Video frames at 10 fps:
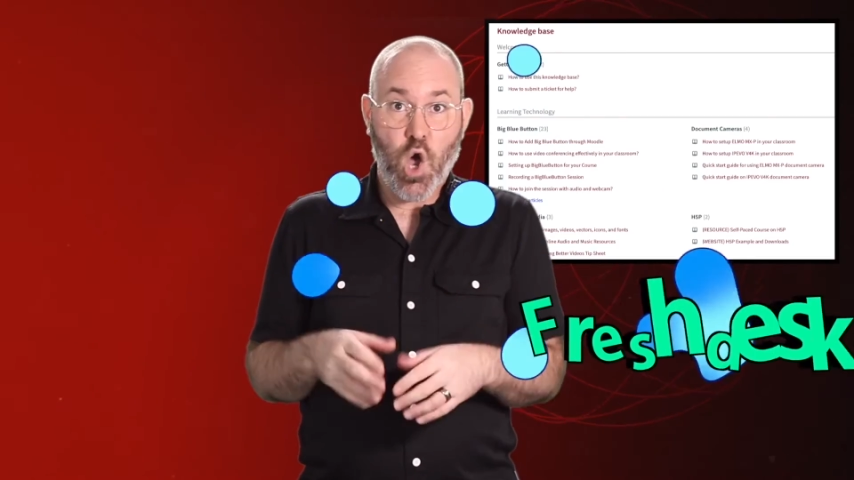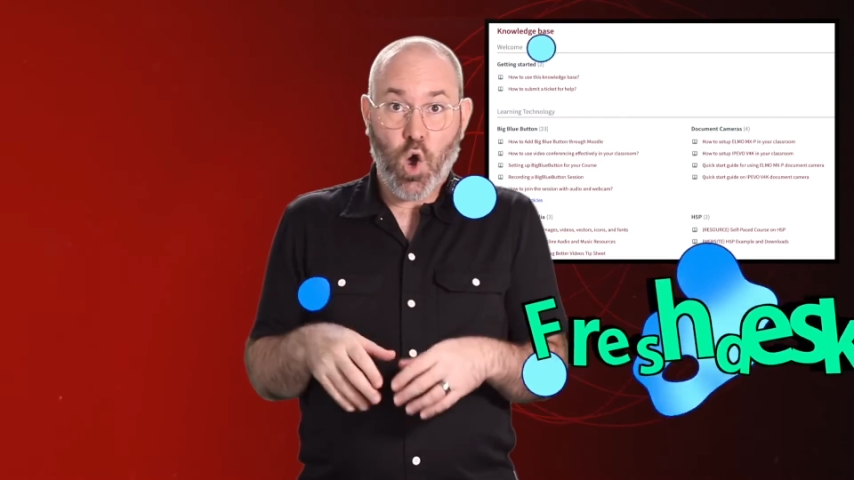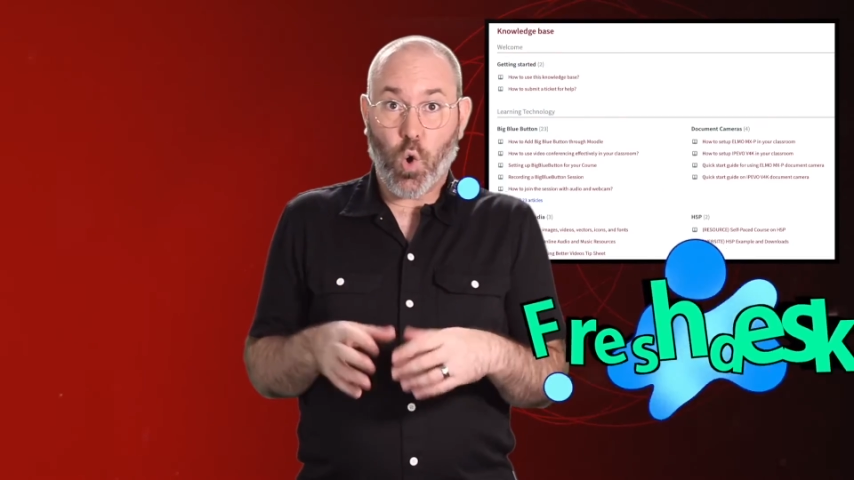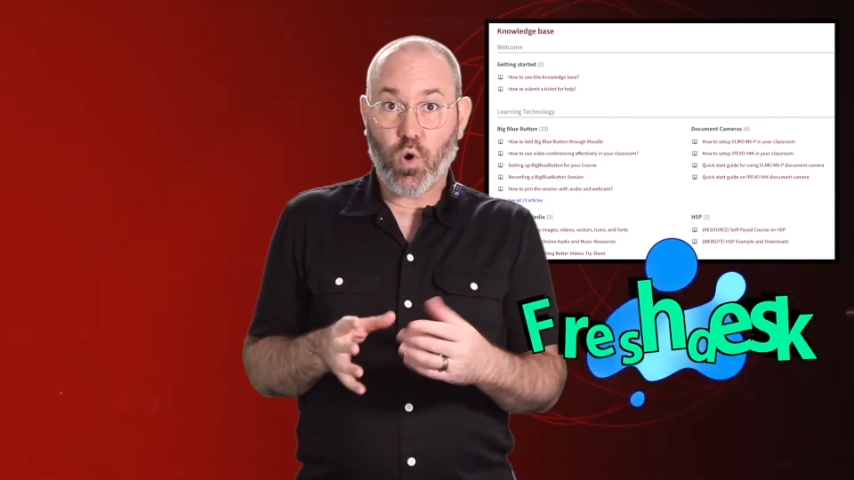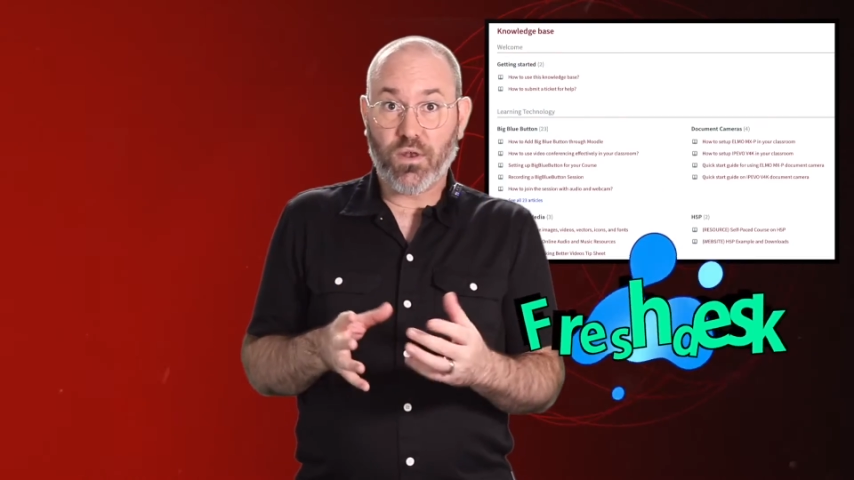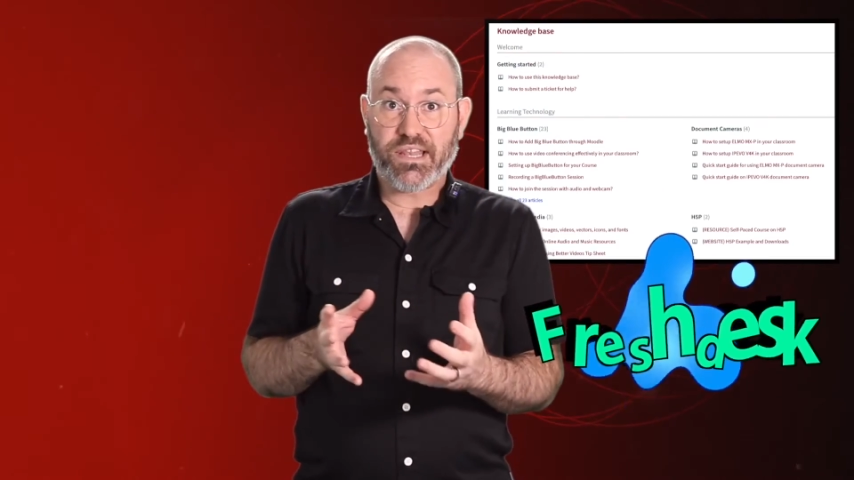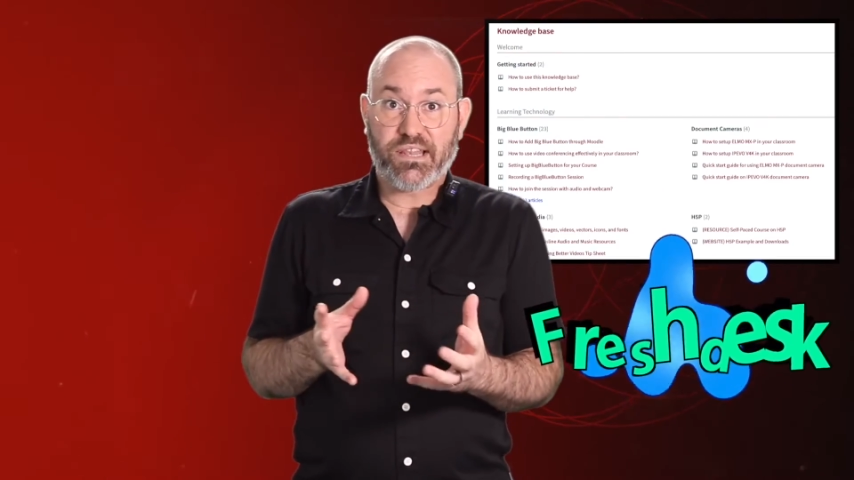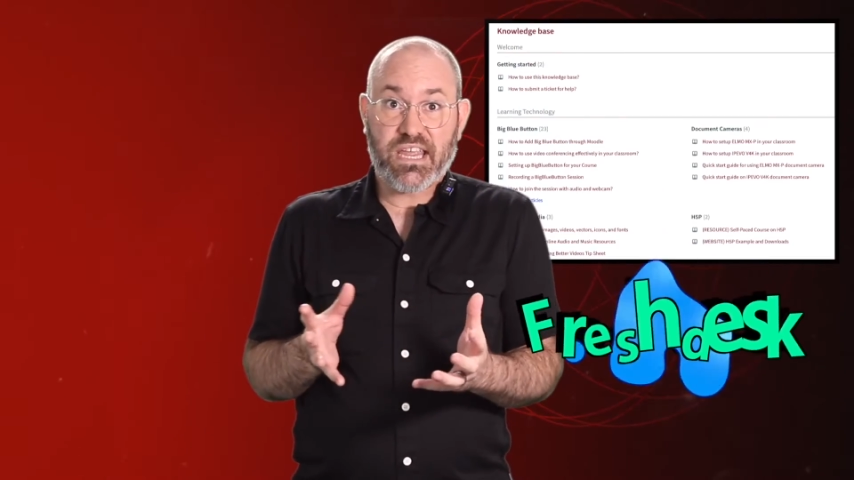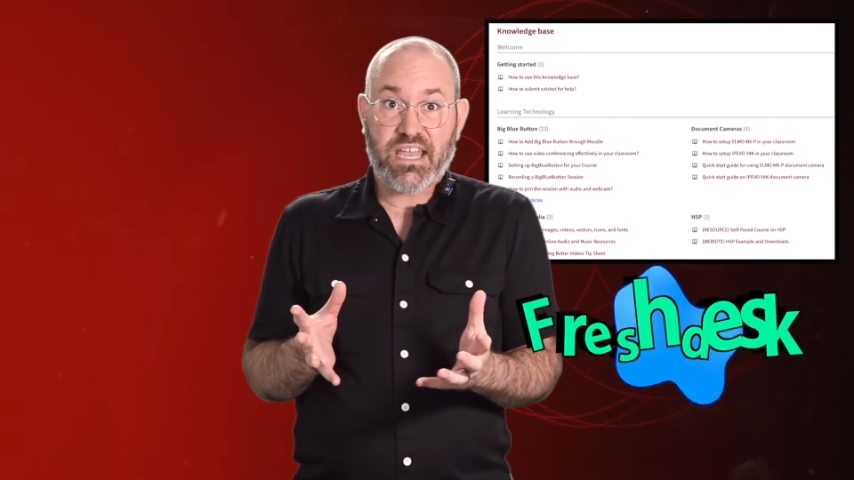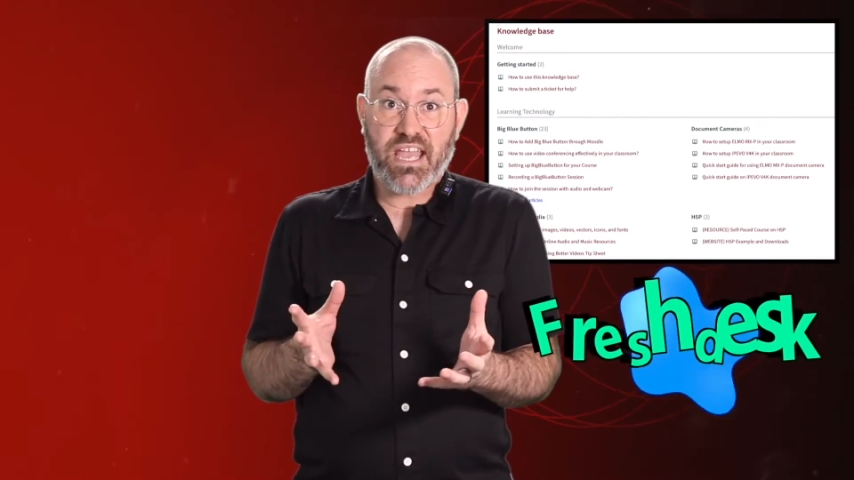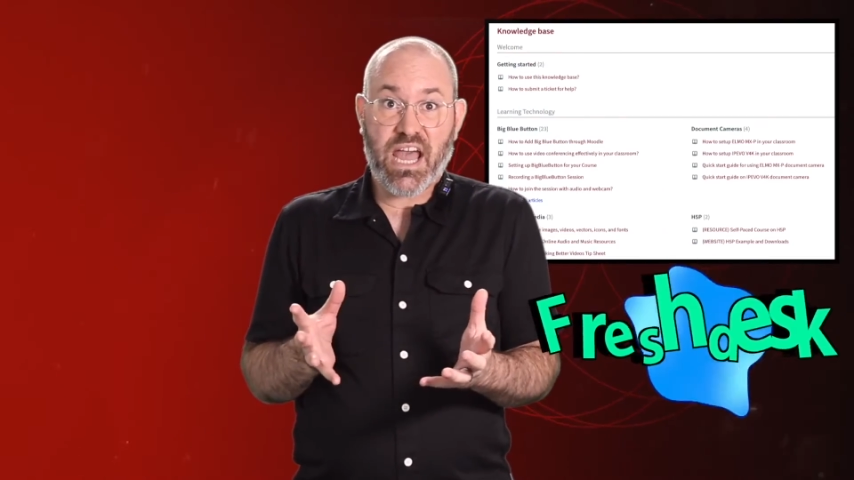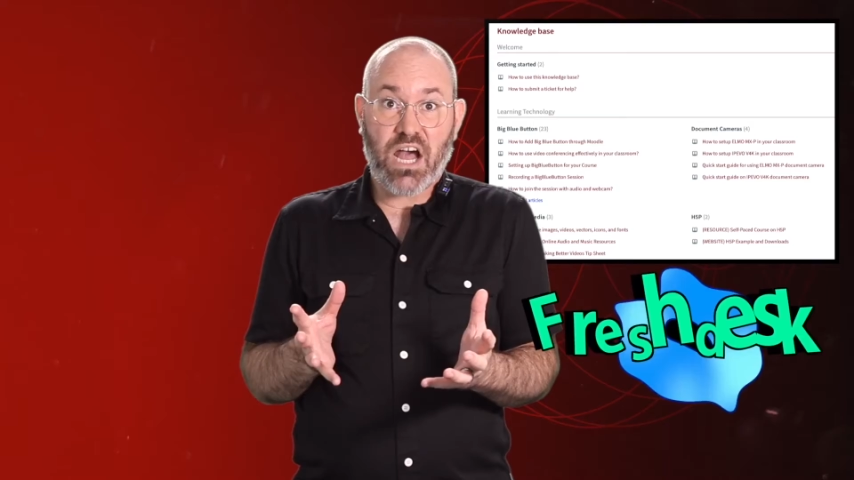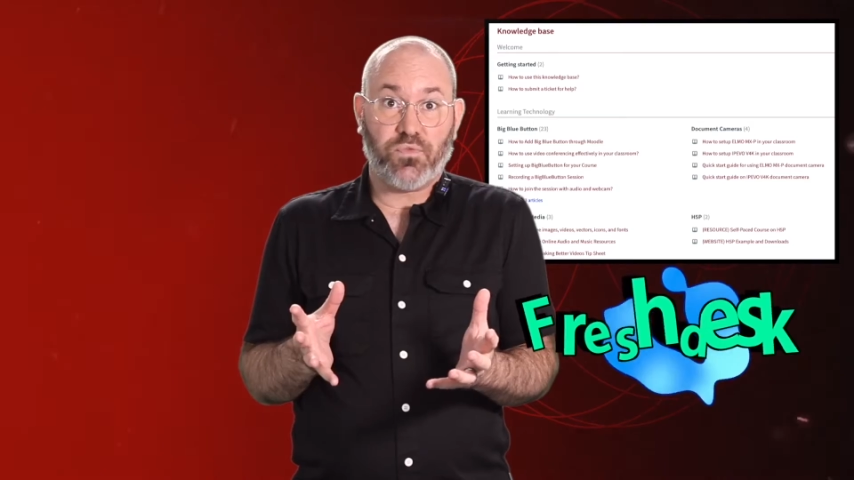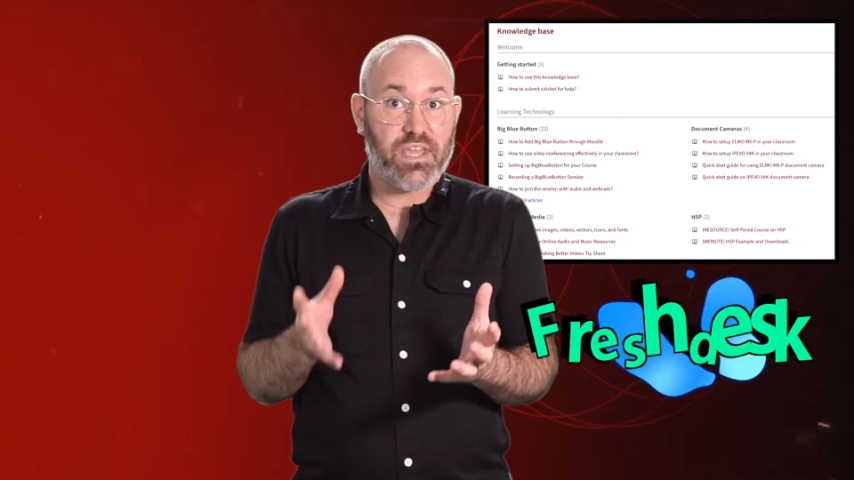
or seeking out the